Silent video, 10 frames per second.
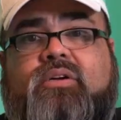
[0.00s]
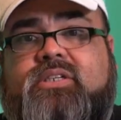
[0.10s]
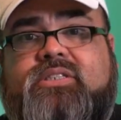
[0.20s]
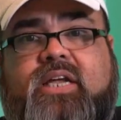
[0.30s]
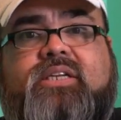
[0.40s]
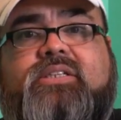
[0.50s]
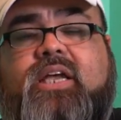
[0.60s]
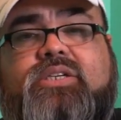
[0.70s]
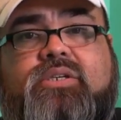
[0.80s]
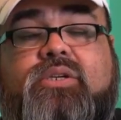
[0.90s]
the
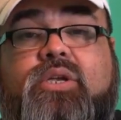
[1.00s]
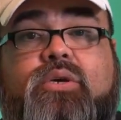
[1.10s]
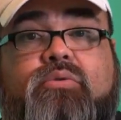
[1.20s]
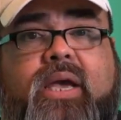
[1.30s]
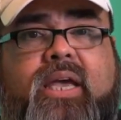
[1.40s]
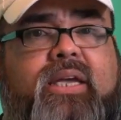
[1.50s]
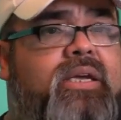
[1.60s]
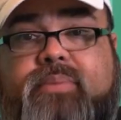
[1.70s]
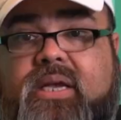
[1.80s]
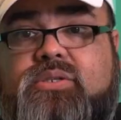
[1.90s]
sanitation, QA,
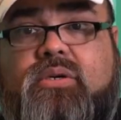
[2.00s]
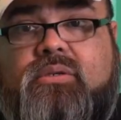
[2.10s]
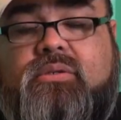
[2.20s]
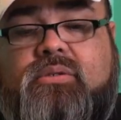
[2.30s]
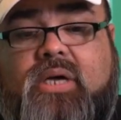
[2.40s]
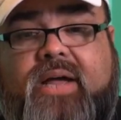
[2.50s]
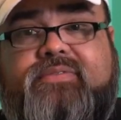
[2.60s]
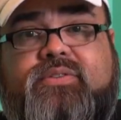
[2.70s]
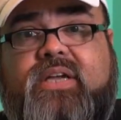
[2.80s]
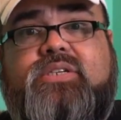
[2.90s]
based on the
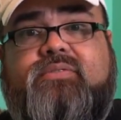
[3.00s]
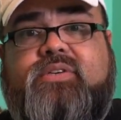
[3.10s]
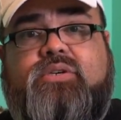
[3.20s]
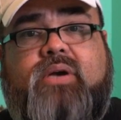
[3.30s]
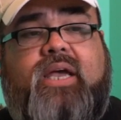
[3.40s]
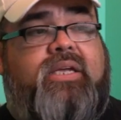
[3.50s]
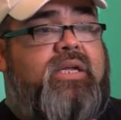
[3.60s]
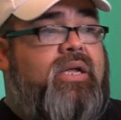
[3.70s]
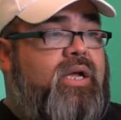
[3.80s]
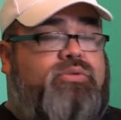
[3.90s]
observation of QA,
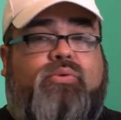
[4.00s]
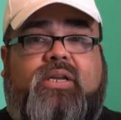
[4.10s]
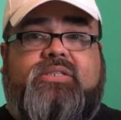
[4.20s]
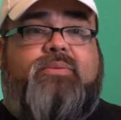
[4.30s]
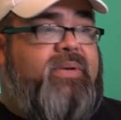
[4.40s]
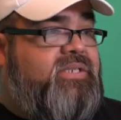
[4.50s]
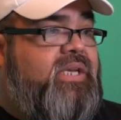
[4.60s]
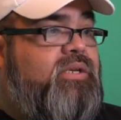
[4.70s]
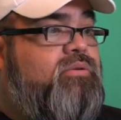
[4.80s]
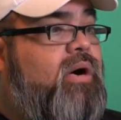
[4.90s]
as well as the
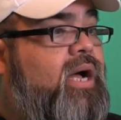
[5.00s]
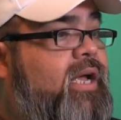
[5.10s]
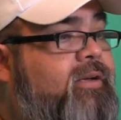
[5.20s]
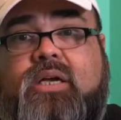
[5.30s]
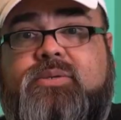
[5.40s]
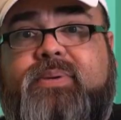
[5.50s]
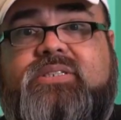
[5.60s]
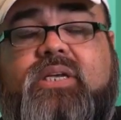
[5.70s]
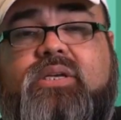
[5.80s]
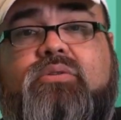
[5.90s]
PCQI. As a
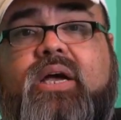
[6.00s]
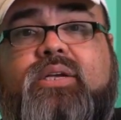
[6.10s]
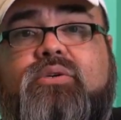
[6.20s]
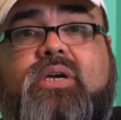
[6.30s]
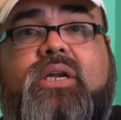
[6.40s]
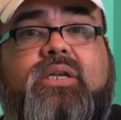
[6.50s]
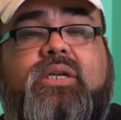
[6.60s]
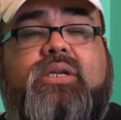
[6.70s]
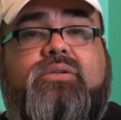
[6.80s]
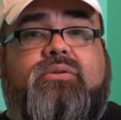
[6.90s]
PCQI, you're going to
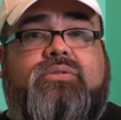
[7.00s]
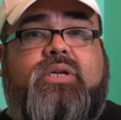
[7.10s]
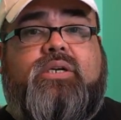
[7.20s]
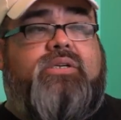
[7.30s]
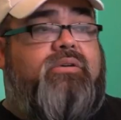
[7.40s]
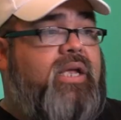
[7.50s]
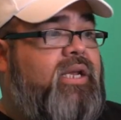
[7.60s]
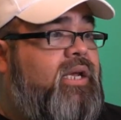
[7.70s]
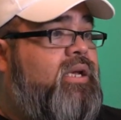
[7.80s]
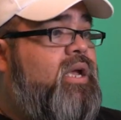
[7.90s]
need to start
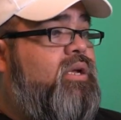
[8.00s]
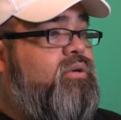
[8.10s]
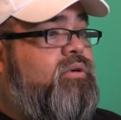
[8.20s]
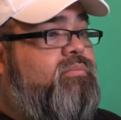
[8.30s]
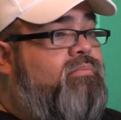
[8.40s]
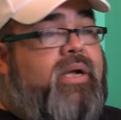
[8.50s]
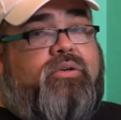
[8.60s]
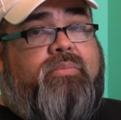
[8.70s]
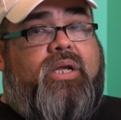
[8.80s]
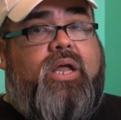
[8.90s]
creating your
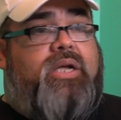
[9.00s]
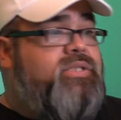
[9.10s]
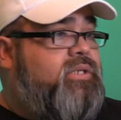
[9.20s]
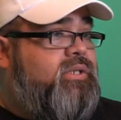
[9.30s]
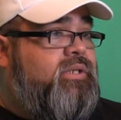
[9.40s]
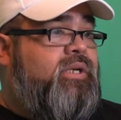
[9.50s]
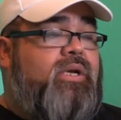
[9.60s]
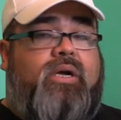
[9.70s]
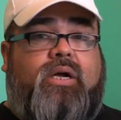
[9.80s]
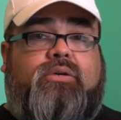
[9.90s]
microbiological
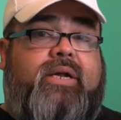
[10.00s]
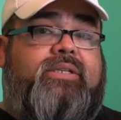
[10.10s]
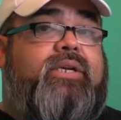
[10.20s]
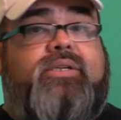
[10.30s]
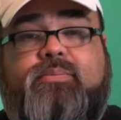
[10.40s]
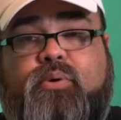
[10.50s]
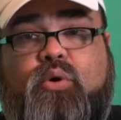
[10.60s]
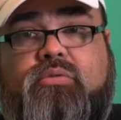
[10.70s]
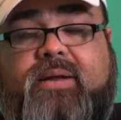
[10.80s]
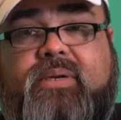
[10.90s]
criteria
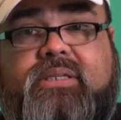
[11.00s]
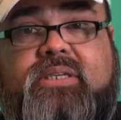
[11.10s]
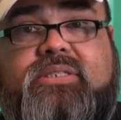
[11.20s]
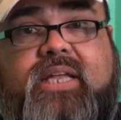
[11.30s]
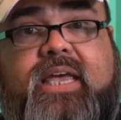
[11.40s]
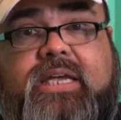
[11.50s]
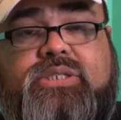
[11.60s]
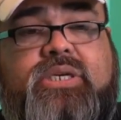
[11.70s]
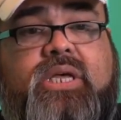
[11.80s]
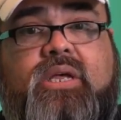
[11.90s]
program at this
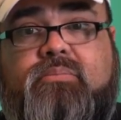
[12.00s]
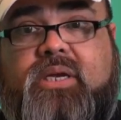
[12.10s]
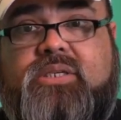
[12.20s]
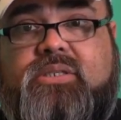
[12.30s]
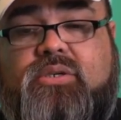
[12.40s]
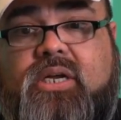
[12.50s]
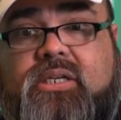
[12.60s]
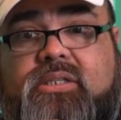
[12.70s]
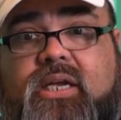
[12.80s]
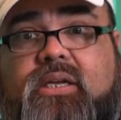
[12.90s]
stage because you're
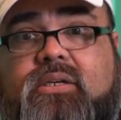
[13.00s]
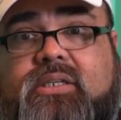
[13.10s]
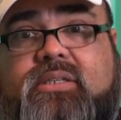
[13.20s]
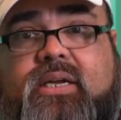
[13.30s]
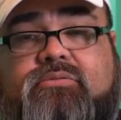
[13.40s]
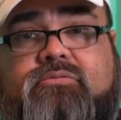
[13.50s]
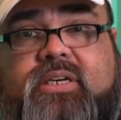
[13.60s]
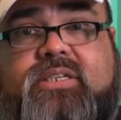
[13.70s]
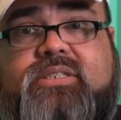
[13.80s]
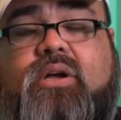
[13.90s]
going to take a look at that
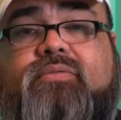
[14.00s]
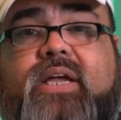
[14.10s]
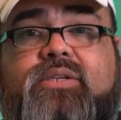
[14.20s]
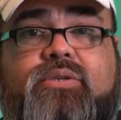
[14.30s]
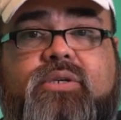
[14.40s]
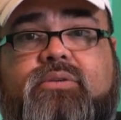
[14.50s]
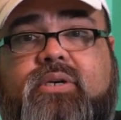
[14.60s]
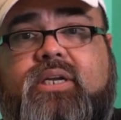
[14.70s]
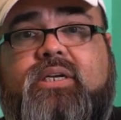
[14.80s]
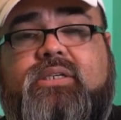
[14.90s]
risk of that new
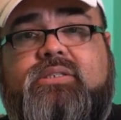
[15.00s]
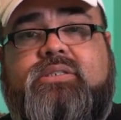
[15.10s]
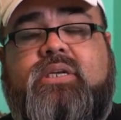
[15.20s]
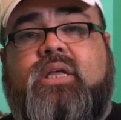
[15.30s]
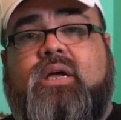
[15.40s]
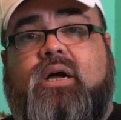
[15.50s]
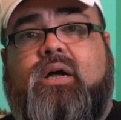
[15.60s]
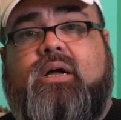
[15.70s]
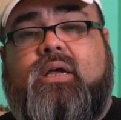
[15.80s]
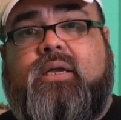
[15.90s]
ingredients
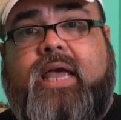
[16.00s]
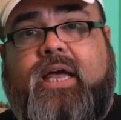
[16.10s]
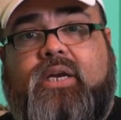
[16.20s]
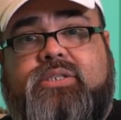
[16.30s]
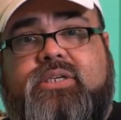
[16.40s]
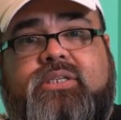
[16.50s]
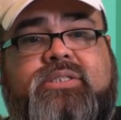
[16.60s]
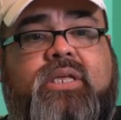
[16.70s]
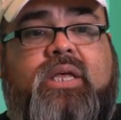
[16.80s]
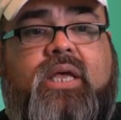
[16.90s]
and
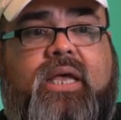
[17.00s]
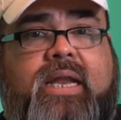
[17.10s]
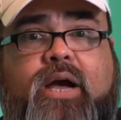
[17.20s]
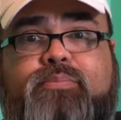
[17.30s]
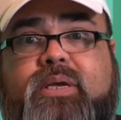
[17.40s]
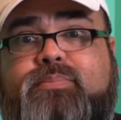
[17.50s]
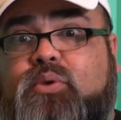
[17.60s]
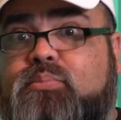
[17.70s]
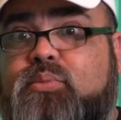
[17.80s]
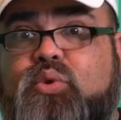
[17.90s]
allergens and how
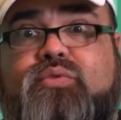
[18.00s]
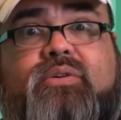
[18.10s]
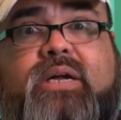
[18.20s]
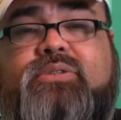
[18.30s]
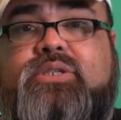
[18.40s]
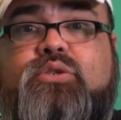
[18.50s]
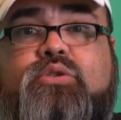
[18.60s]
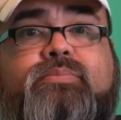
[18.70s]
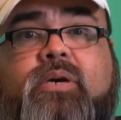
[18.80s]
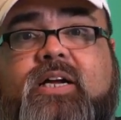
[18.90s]
people move around this
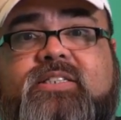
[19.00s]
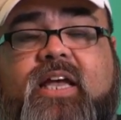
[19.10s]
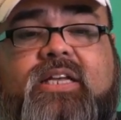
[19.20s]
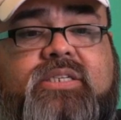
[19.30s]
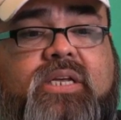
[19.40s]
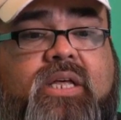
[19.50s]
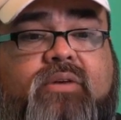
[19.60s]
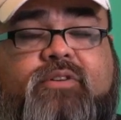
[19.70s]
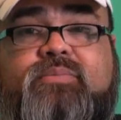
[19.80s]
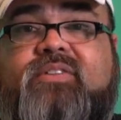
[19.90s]
new process
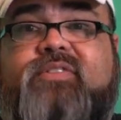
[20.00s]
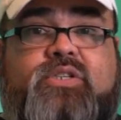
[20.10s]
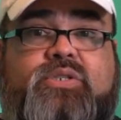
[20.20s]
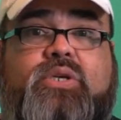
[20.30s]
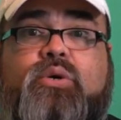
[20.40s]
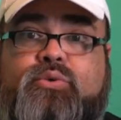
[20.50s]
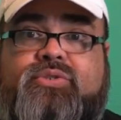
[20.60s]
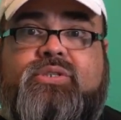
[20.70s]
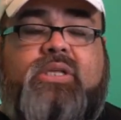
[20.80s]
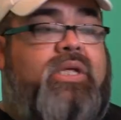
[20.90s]
from different
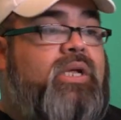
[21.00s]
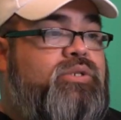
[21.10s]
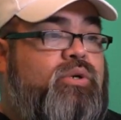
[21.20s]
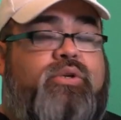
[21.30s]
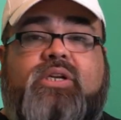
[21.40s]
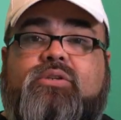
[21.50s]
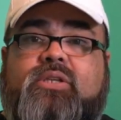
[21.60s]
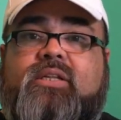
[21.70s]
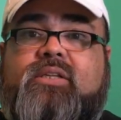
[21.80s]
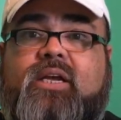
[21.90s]
zones. So you need to
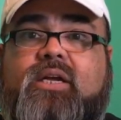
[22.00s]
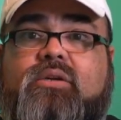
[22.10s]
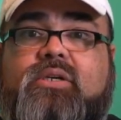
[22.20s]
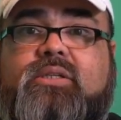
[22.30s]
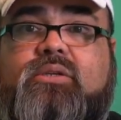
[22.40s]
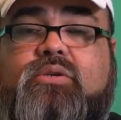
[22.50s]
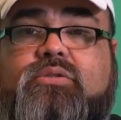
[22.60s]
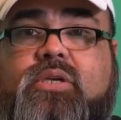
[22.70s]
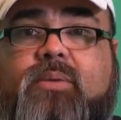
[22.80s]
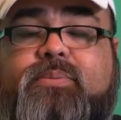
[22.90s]
then take a look at
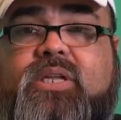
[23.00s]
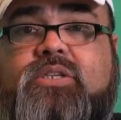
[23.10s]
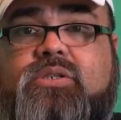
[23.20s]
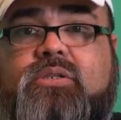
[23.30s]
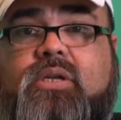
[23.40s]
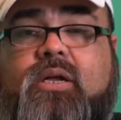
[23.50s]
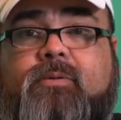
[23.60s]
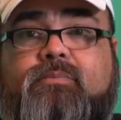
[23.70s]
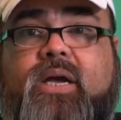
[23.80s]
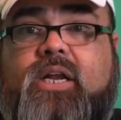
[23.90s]
those potential
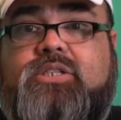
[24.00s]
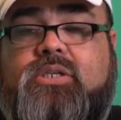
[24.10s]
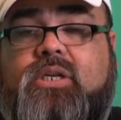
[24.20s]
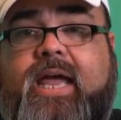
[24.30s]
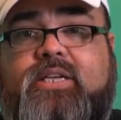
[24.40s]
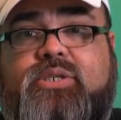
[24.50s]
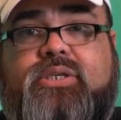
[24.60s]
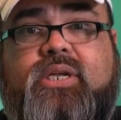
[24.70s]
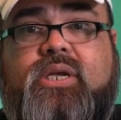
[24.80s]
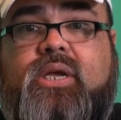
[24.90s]
biological
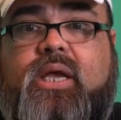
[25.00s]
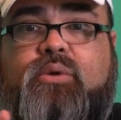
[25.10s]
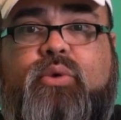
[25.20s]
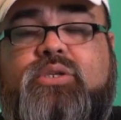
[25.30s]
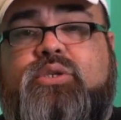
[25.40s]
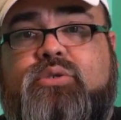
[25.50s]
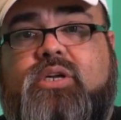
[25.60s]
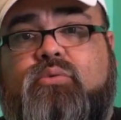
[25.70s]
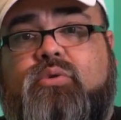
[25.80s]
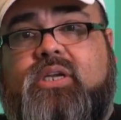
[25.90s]
hazard, and when you
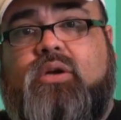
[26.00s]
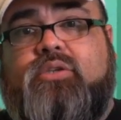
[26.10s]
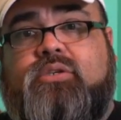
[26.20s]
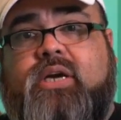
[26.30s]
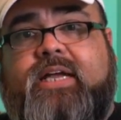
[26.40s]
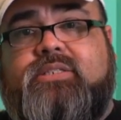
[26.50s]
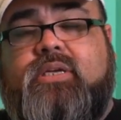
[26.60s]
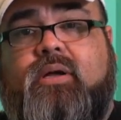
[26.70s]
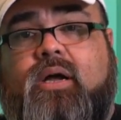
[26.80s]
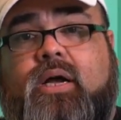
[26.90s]
start working on your
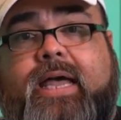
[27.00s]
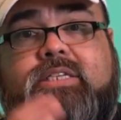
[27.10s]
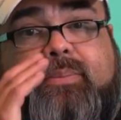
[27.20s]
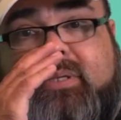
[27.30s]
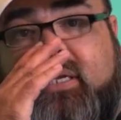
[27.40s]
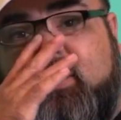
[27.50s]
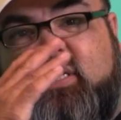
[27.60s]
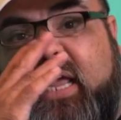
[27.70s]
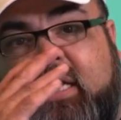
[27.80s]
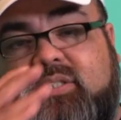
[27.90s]

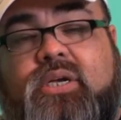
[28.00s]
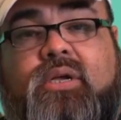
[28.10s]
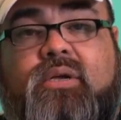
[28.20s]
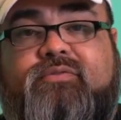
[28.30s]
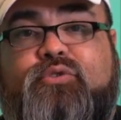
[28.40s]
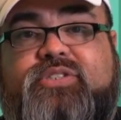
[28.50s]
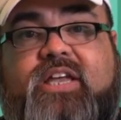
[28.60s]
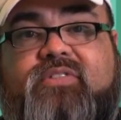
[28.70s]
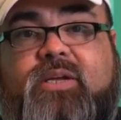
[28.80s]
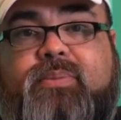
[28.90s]
HACCP/food
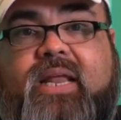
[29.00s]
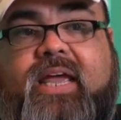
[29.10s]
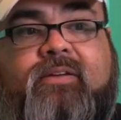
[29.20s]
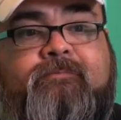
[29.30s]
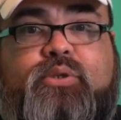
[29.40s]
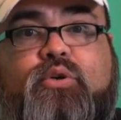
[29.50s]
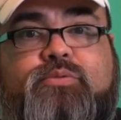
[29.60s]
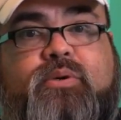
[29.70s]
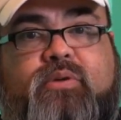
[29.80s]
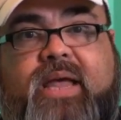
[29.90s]
safety plan, put
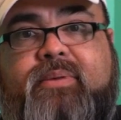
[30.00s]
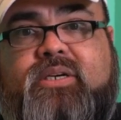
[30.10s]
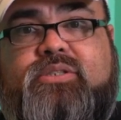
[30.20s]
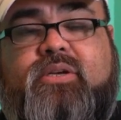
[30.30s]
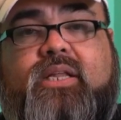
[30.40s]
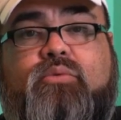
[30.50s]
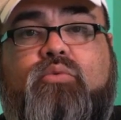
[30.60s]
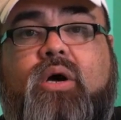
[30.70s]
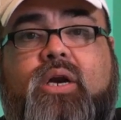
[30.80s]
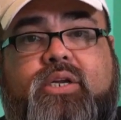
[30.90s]
those parameters together.
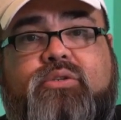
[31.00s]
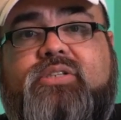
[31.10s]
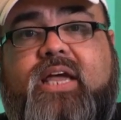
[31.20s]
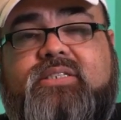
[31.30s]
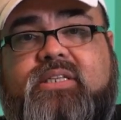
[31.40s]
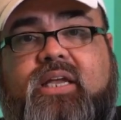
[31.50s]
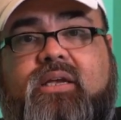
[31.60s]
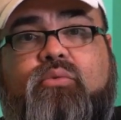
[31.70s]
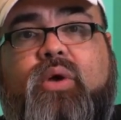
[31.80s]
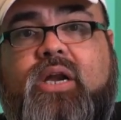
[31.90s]
What are you
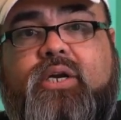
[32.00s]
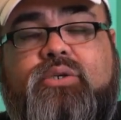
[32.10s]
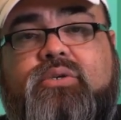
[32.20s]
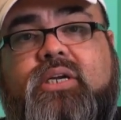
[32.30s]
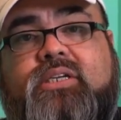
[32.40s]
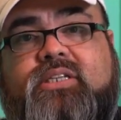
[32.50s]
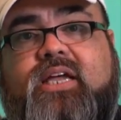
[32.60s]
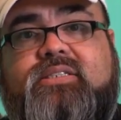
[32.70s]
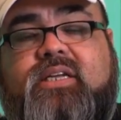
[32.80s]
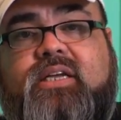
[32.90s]
testing? When are you going to
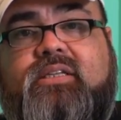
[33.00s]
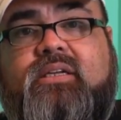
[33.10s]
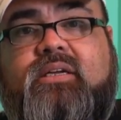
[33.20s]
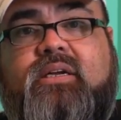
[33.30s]
test it?